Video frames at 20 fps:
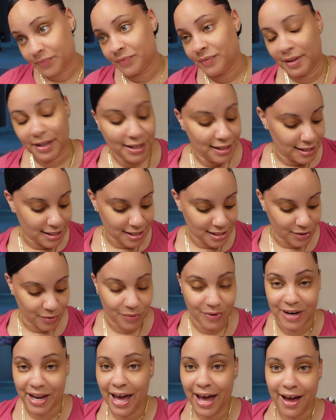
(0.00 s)
So
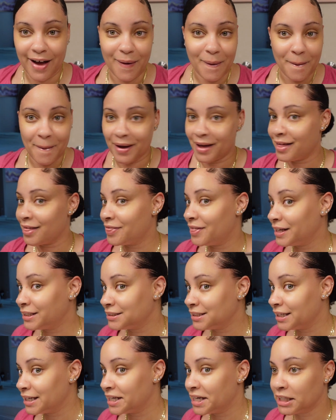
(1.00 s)
now, that's
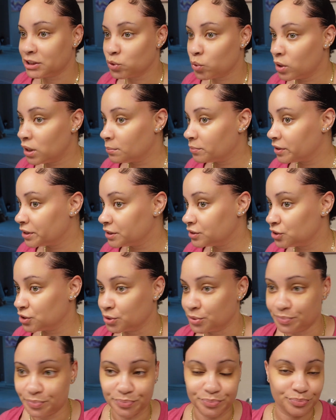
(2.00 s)
it. And that's all I'm going to
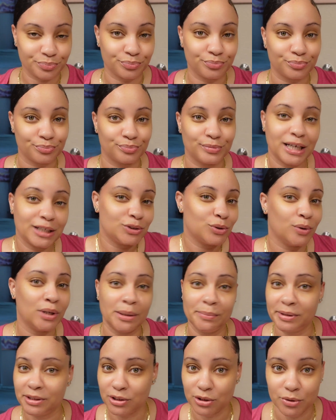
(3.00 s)
do. That's all
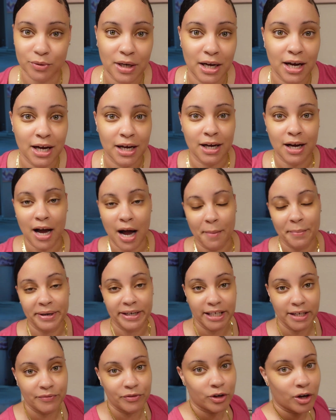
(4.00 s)
I'm going to do. I'm going to
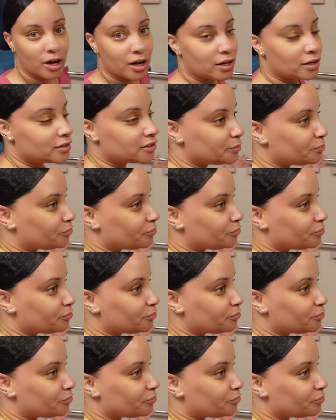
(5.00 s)
give y'all the